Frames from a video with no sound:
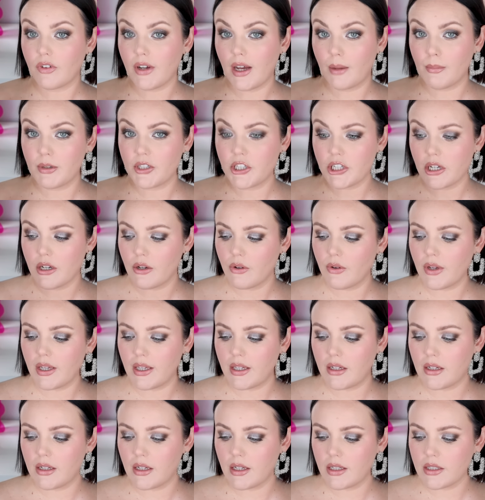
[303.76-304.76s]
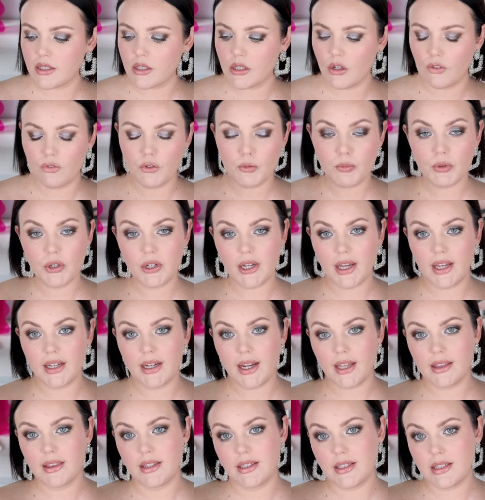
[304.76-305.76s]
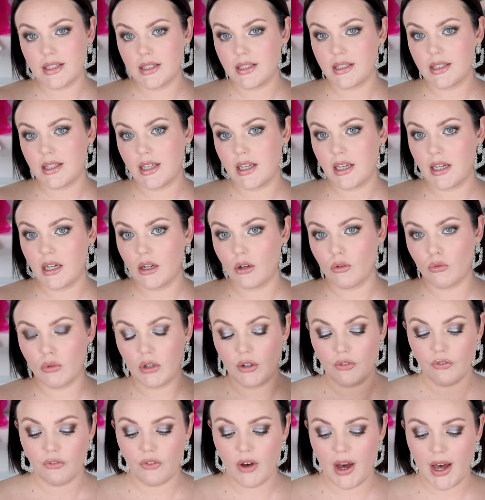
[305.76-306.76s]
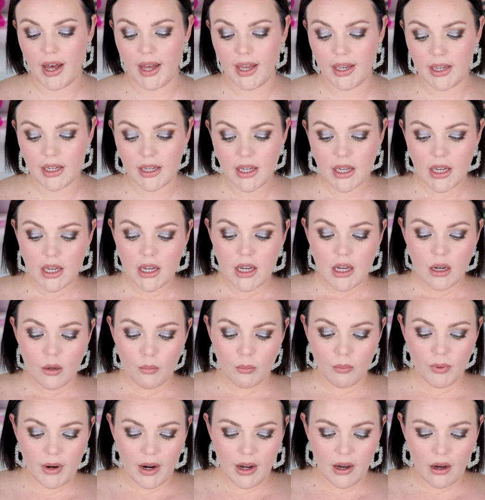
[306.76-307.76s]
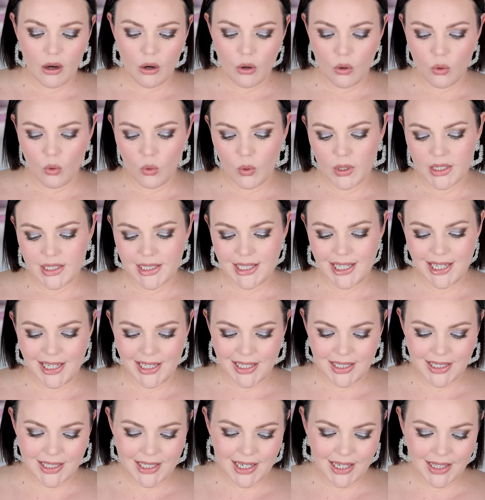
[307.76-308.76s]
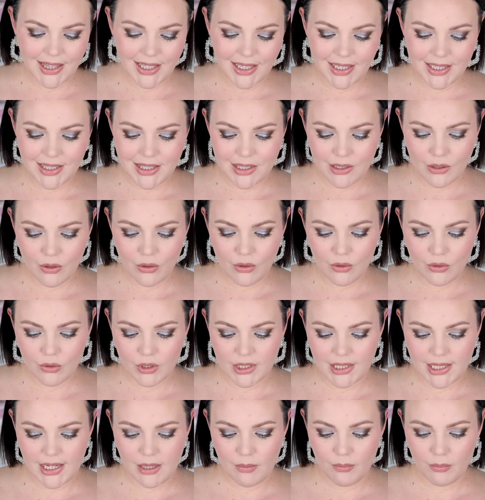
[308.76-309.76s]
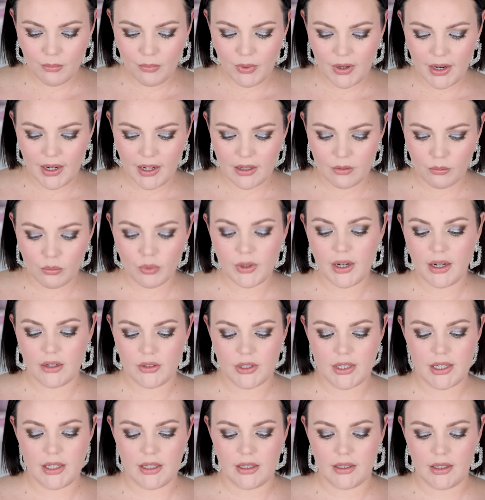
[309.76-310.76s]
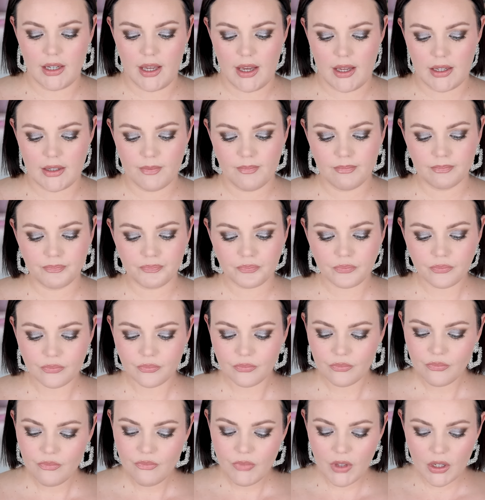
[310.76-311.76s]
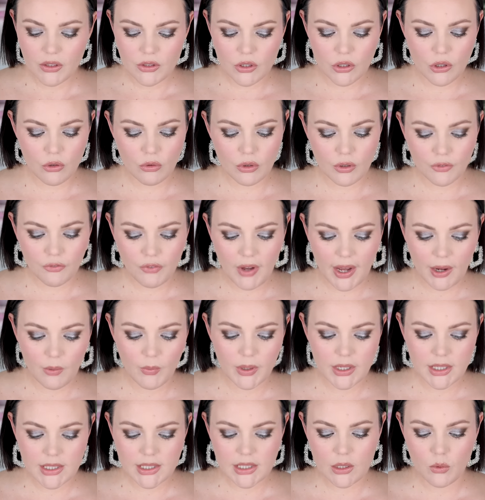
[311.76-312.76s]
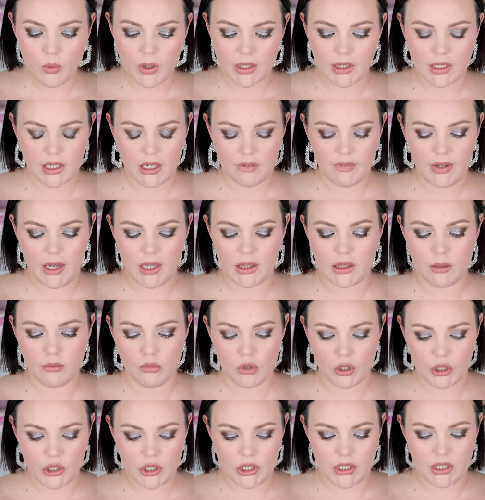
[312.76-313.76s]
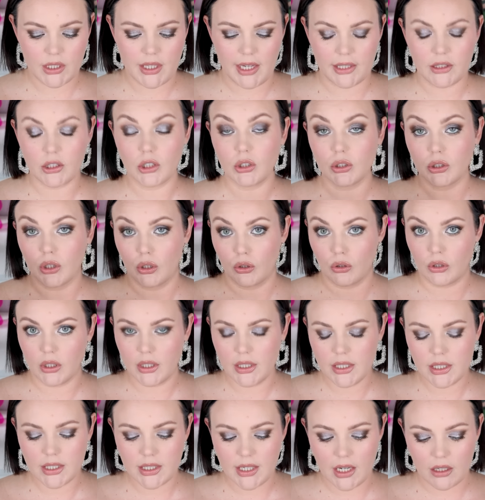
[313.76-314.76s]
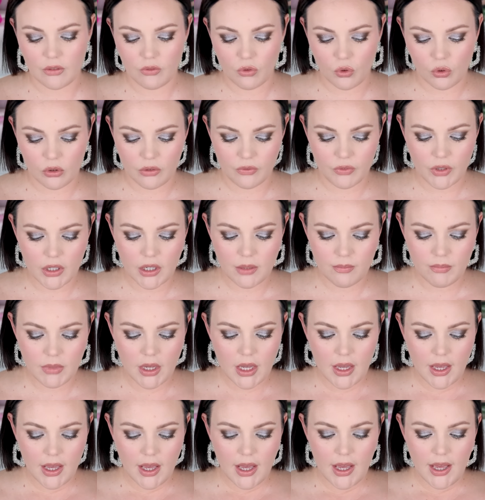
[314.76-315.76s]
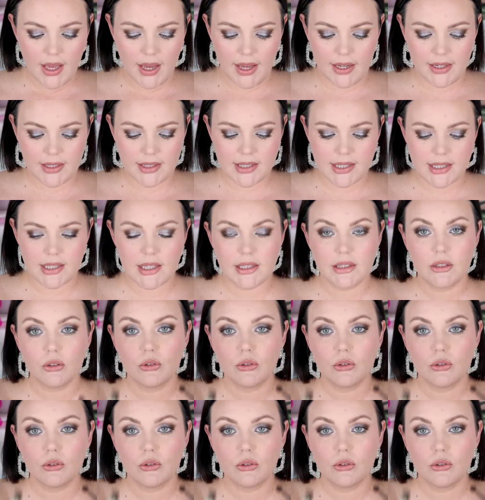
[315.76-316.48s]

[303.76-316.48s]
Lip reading: Fiber Gel in Soft Brunette. And this is the Refy Brow Tint, I think it's called. Deep Brown Brow Tint, yeah. So the Refy one is the one that I've had the most, like the longest out of all of them. And it's the